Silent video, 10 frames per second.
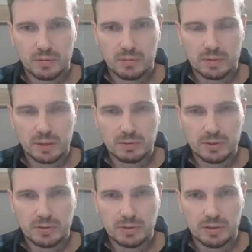
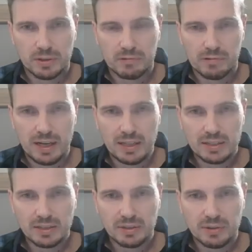substitute in on the right,
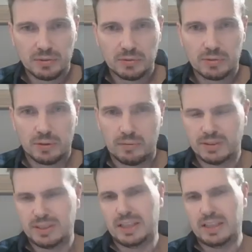you
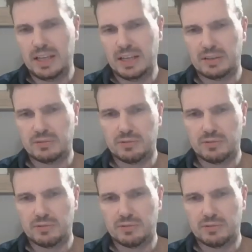obviously get negative